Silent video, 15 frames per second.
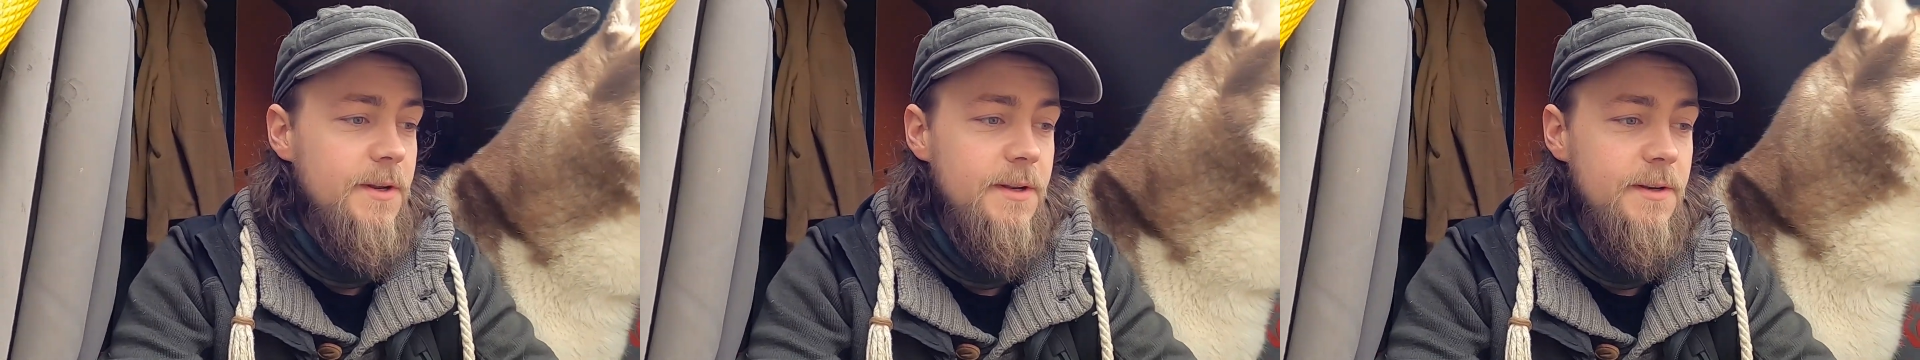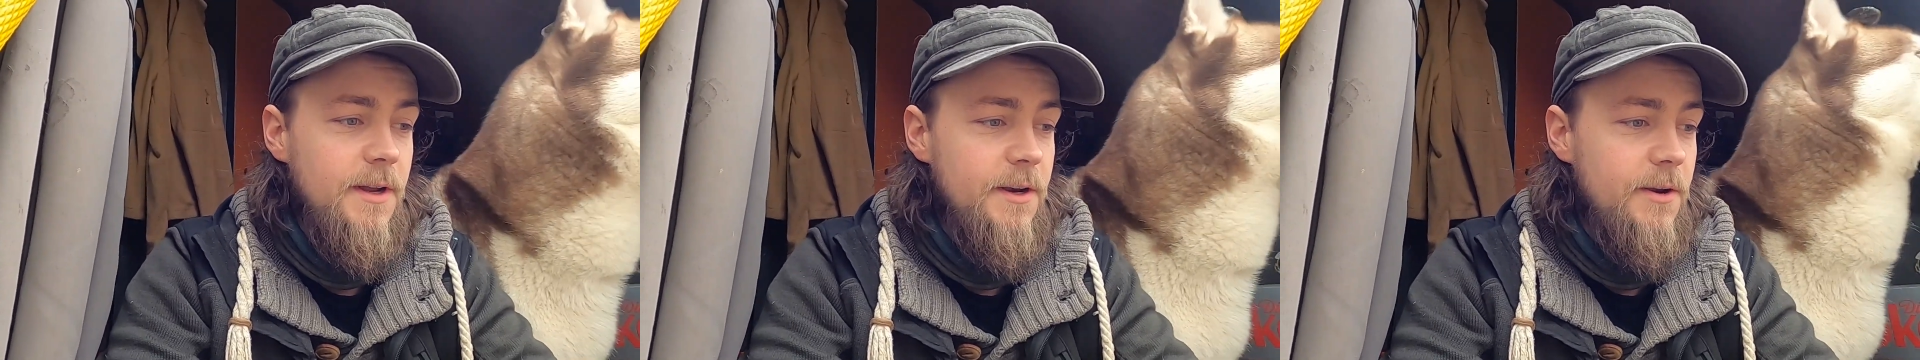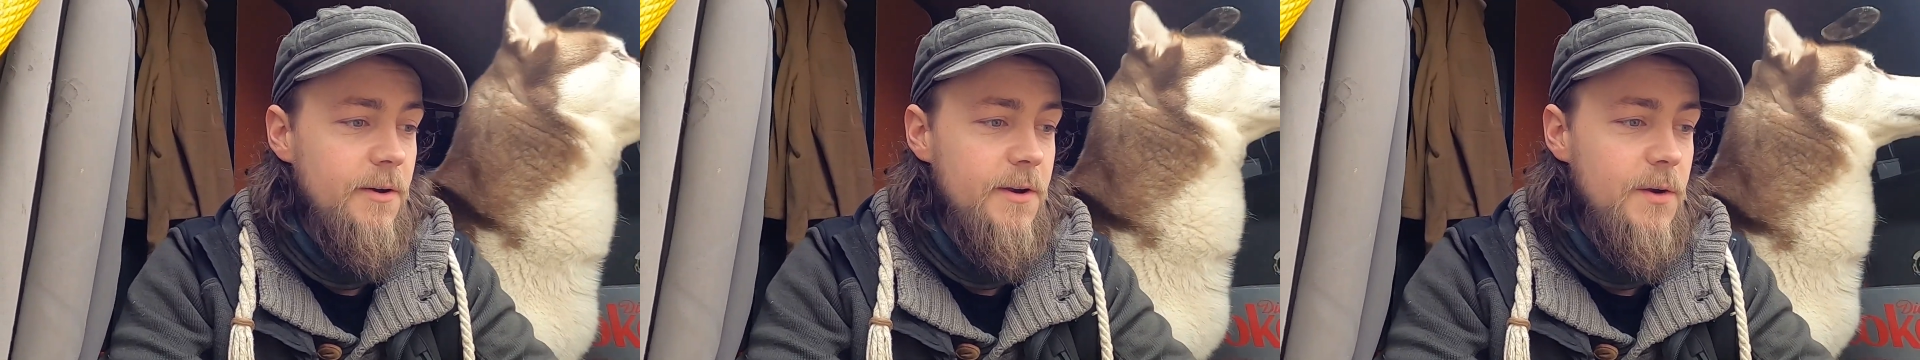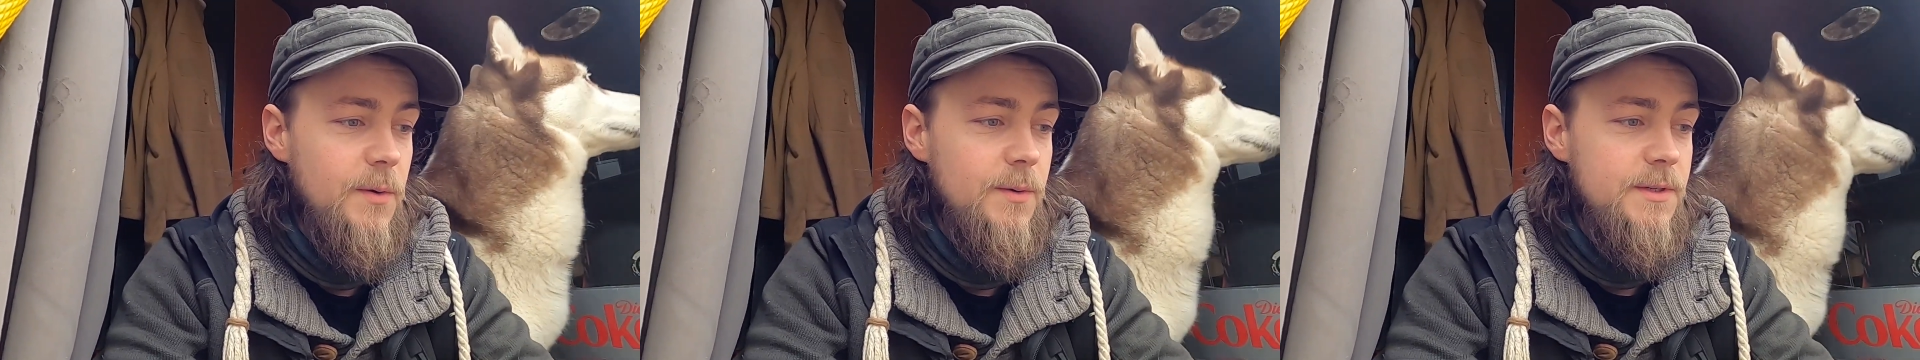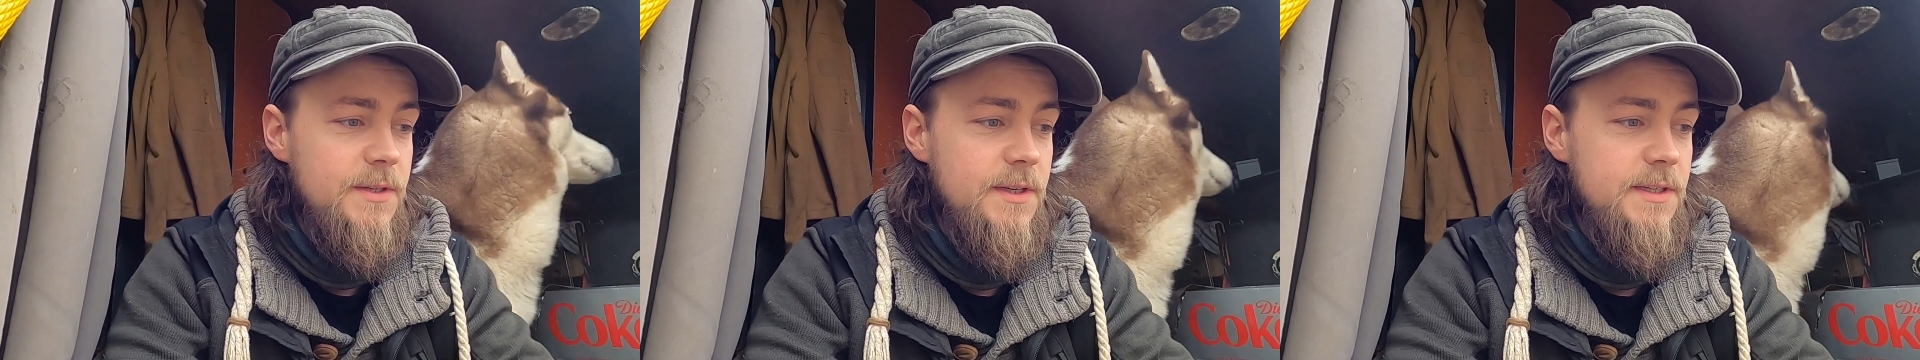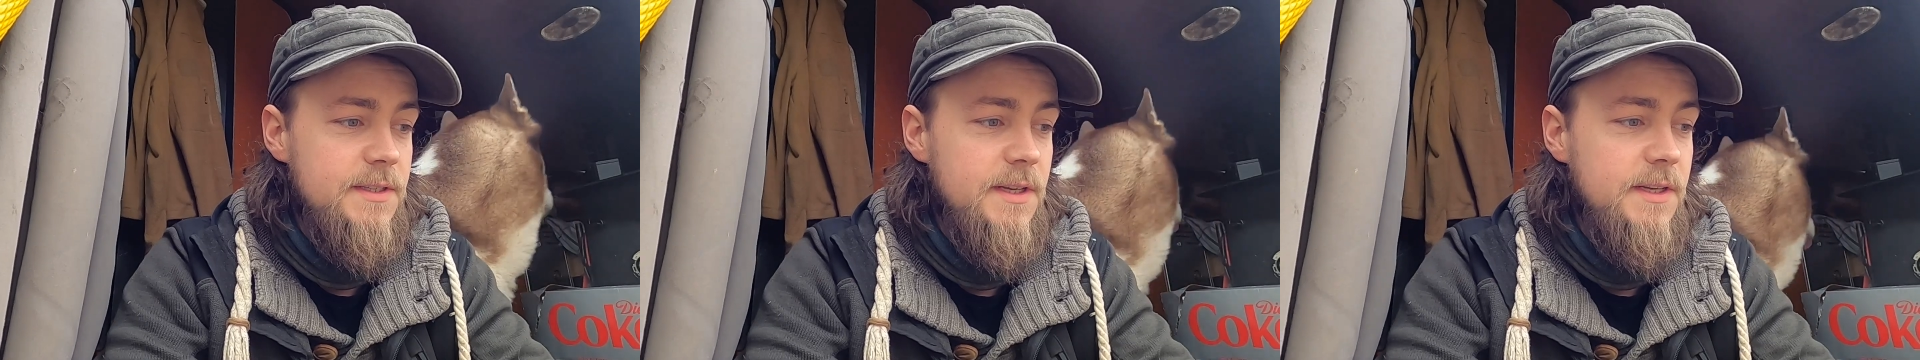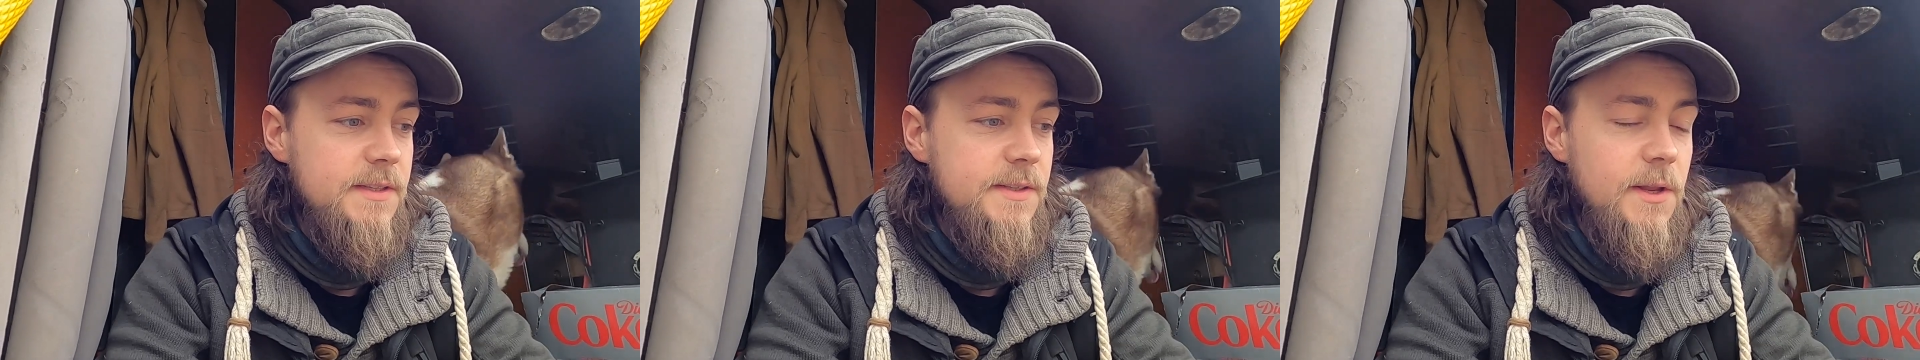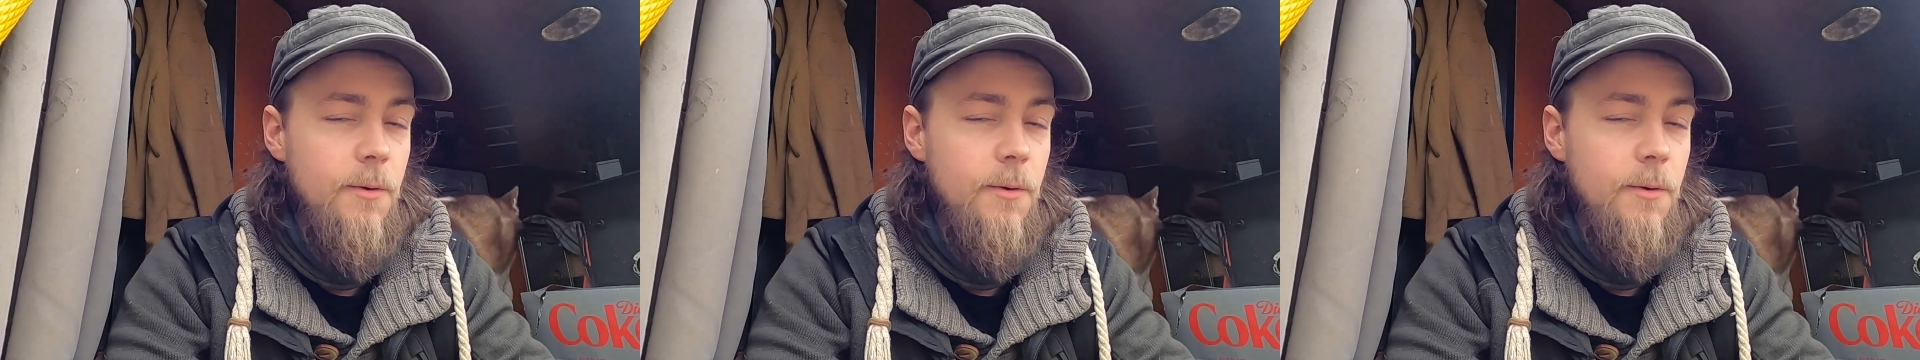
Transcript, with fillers: I, I know I go into these things